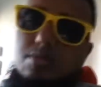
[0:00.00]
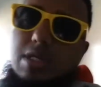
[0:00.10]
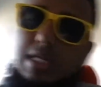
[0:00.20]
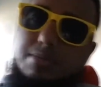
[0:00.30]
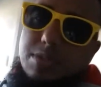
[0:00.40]
my
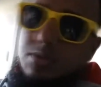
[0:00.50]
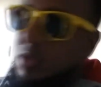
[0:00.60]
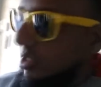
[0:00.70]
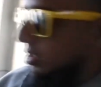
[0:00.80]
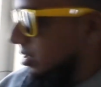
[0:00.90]
lamp to
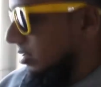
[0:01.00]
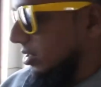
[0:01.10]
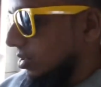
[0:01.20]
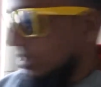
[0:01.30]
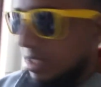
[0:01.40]
work. So
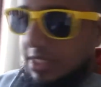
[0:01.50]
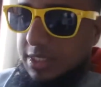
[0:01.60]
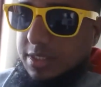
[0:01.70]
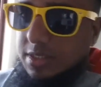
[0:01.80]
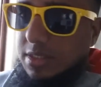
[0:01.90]
I've got
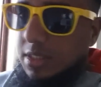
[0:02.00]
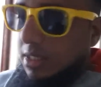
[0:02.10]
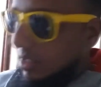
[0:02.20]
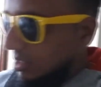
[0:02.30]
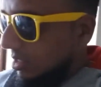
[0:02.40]
these.
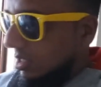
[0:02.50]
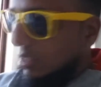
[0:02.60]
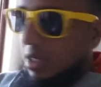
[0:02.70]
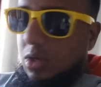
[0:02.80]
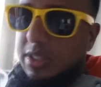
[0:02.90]

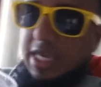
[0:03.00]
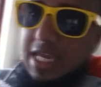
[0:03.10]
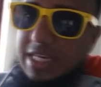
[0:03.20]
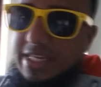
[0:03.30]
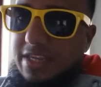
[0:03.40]
I've got the
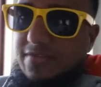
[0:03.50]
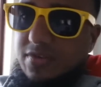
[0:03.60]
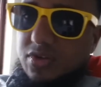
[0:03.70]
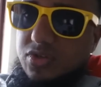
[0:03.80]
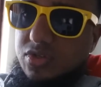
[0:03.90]
LED
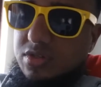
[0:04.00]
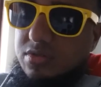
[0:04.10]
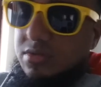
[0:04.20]
version.